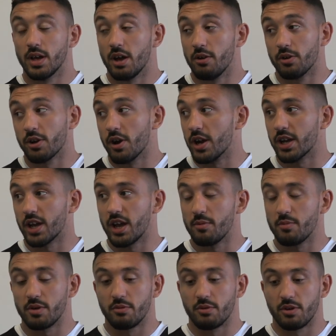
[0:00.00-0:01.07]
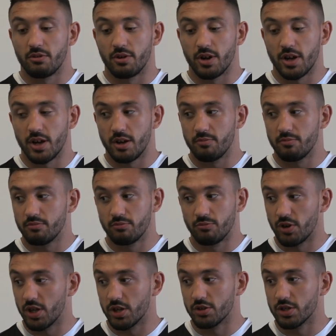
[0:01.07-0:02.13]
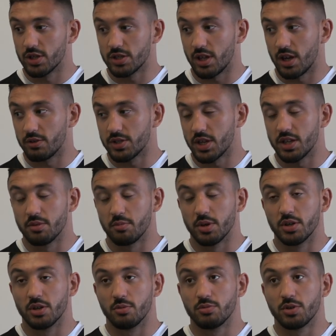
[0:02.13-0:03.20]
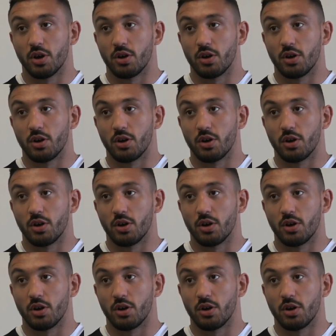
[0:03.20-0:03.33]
Yeah, it was a great game. It were really good, like we said, in the build-up.